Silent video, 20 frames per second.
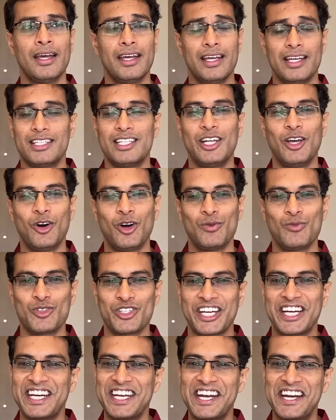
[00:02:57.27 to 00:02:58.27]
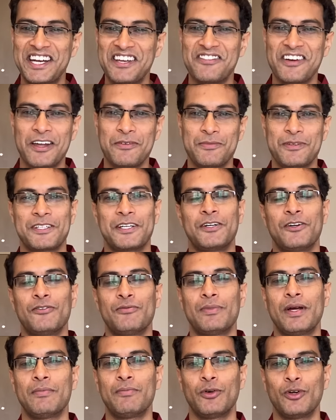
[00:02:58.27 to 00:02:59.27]
Isliye almost 80-85%
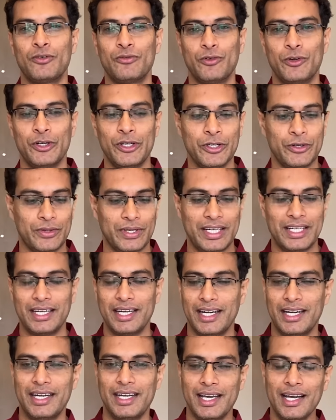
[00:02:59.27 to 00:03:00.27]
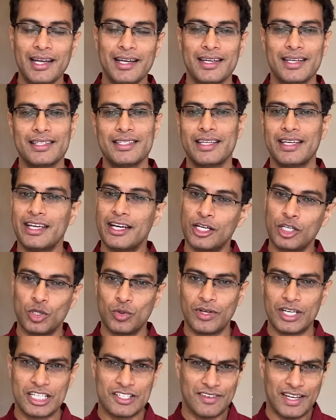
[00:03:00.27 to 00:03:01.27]
of my portfolio in India is geared
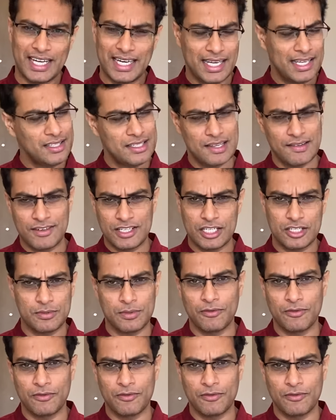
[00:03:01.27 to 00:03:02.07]
towards finance, which is